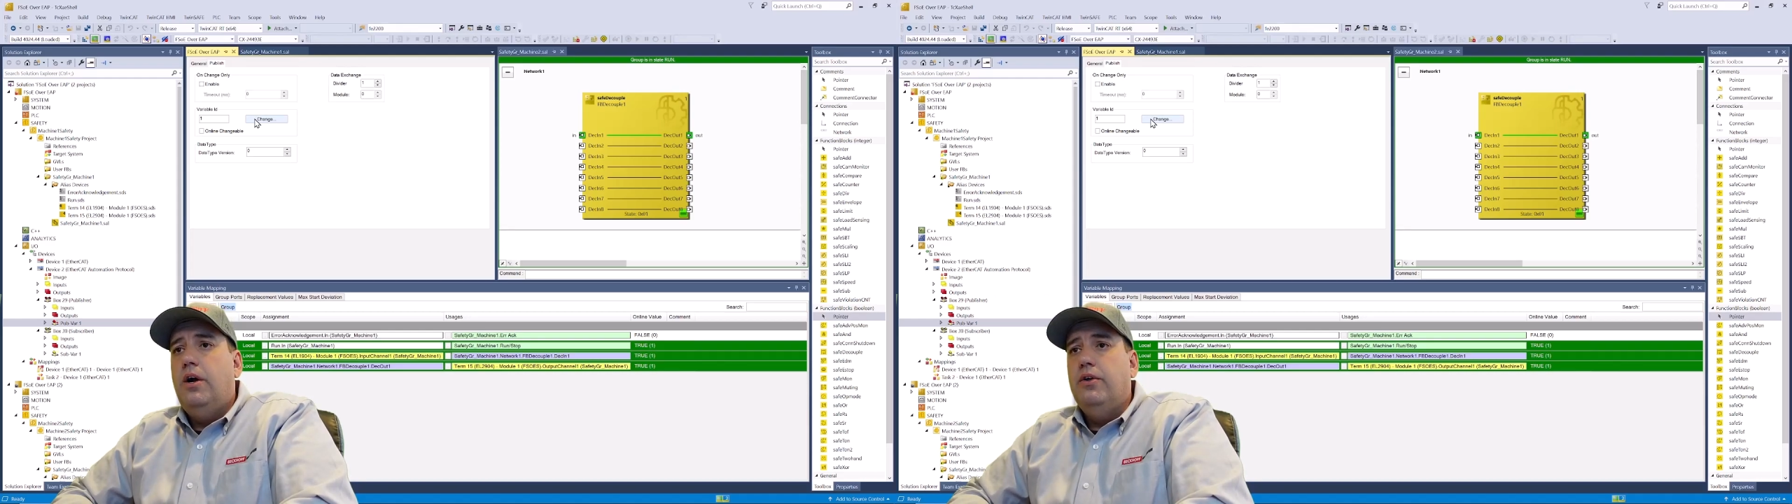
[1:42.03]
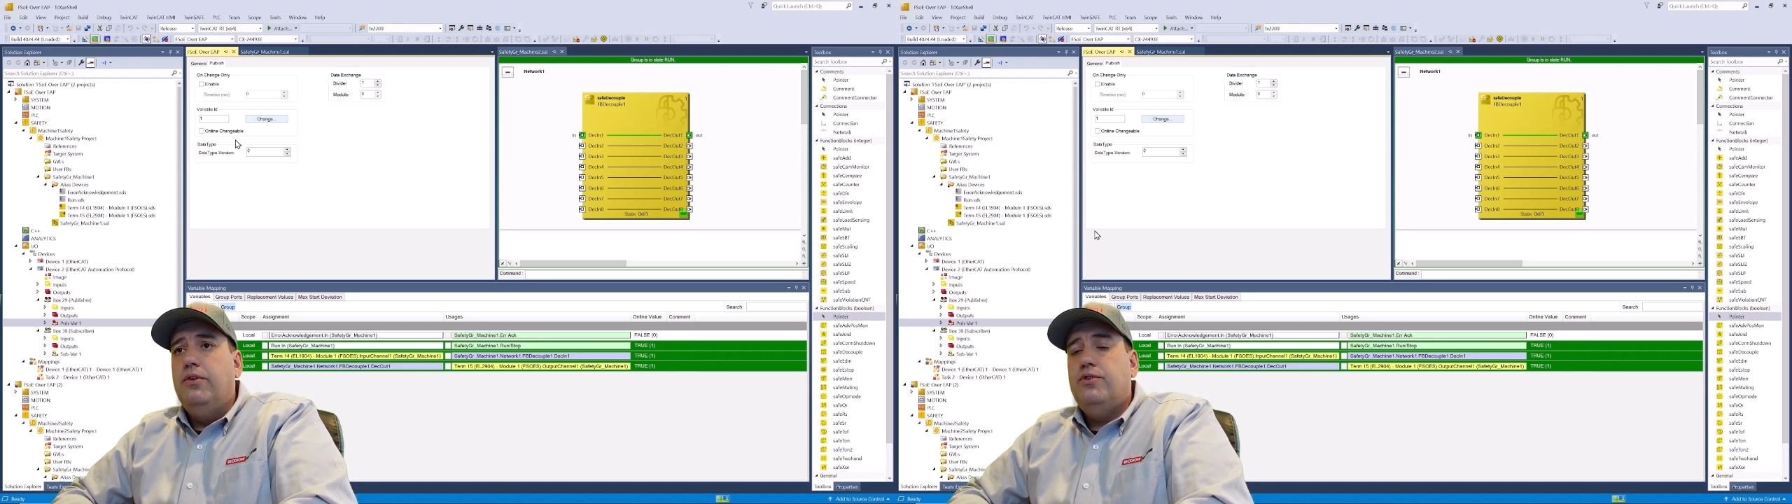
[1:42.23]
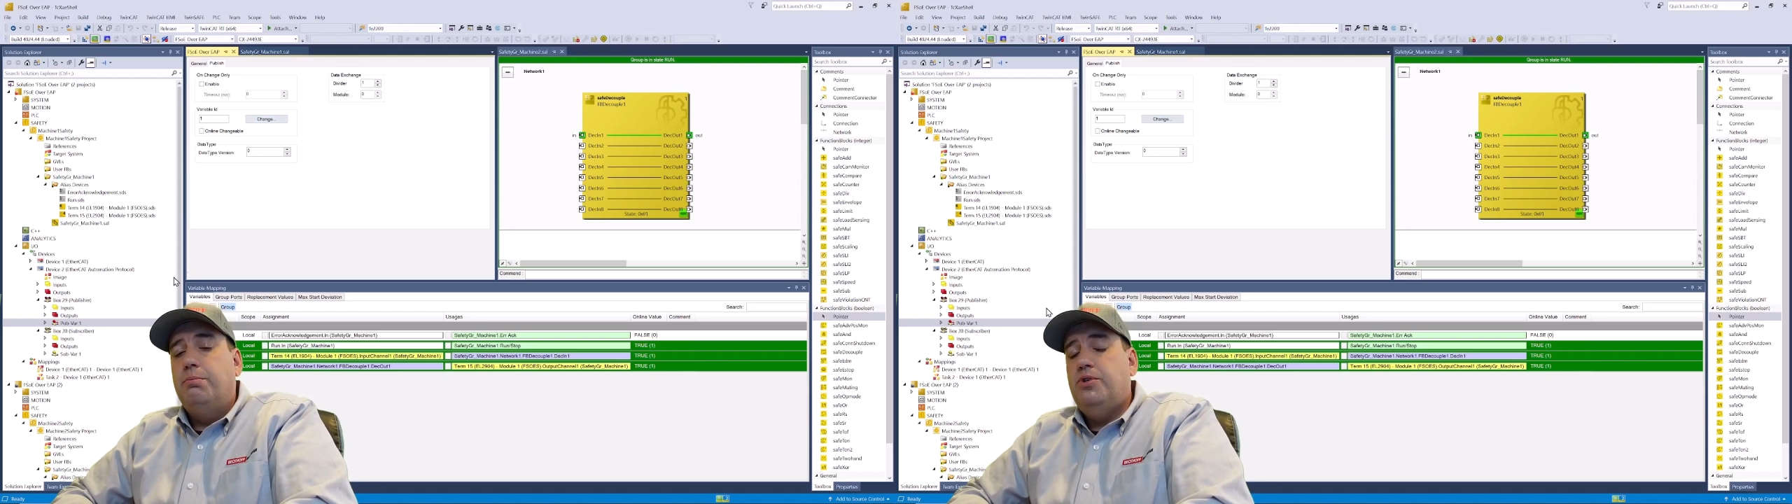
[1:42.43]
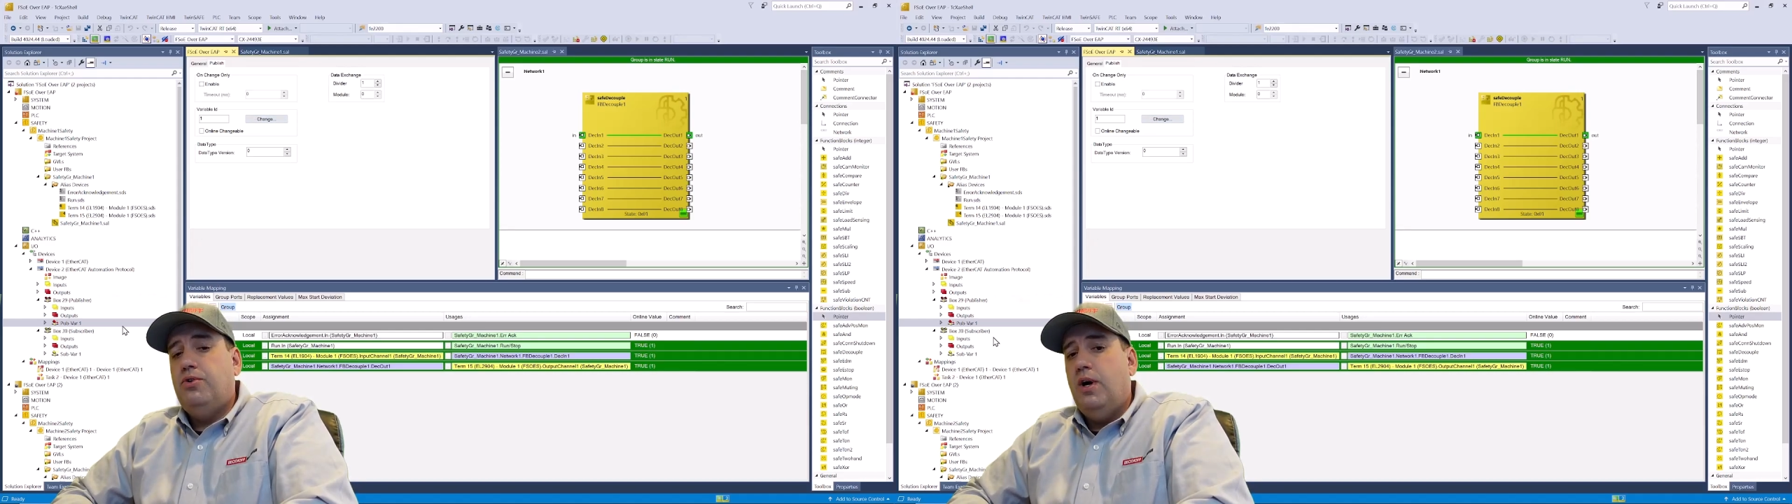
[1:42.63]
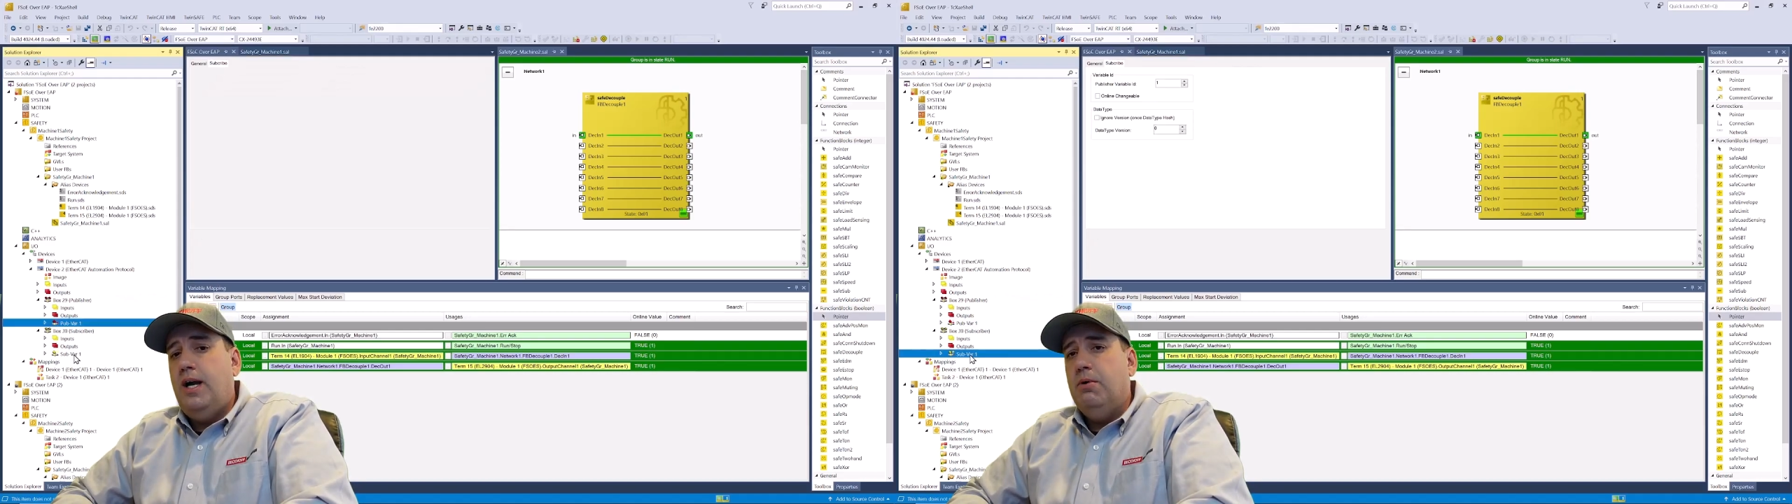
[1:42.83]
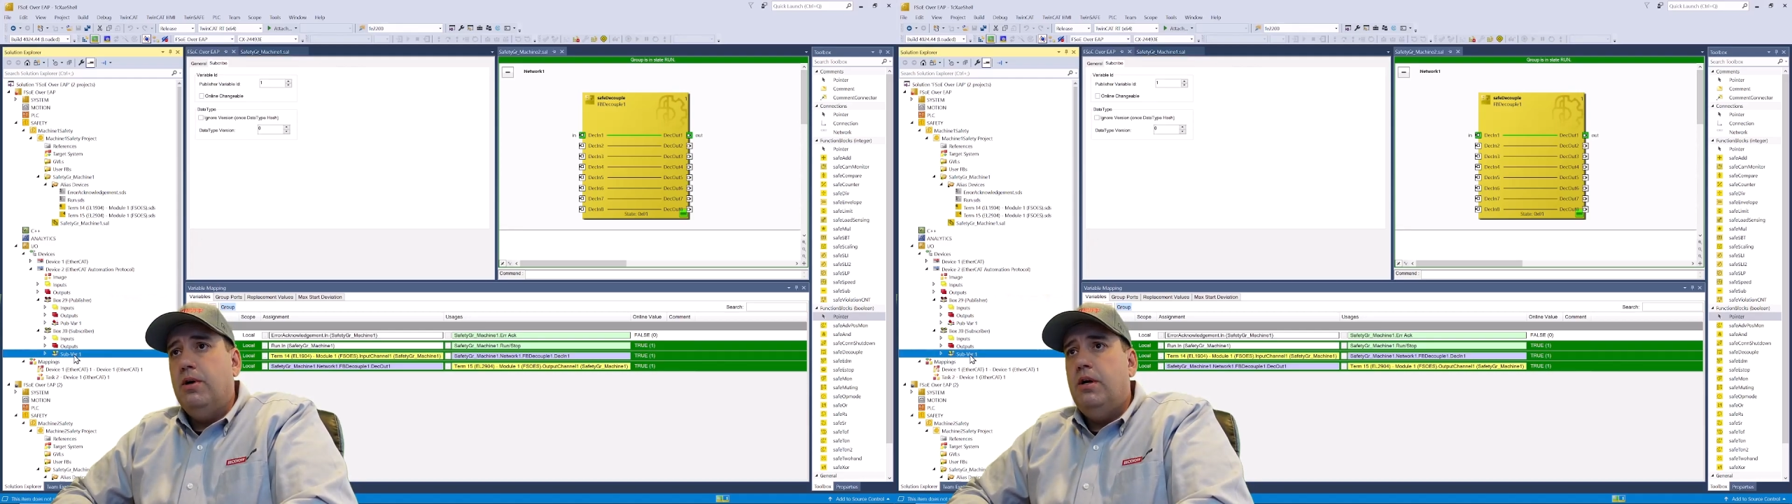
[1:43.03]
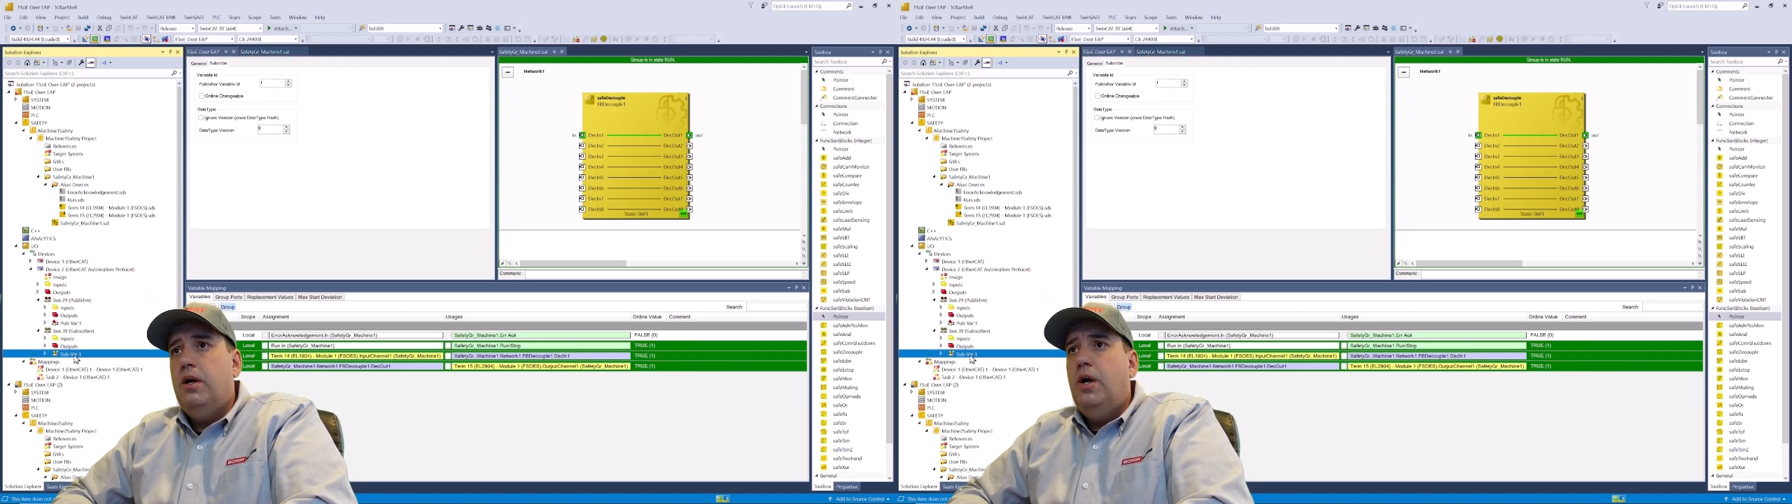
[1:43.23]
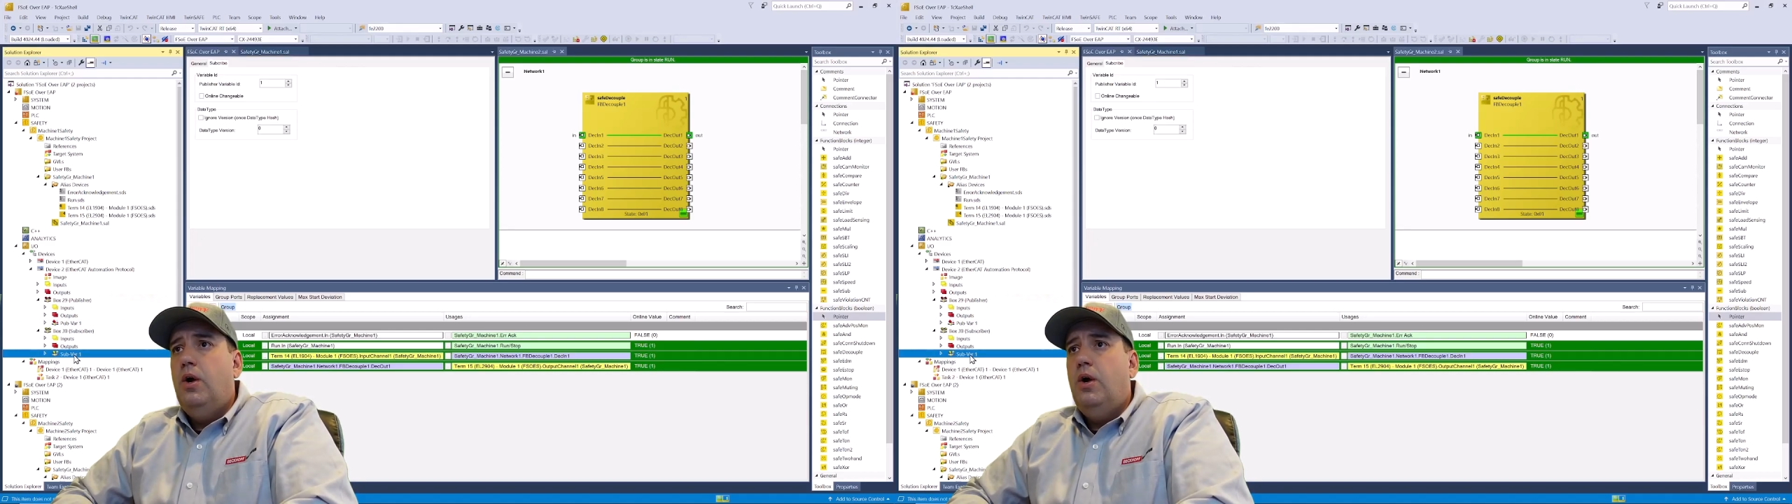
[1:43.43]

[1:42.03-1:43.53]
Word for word: Under the subscriber,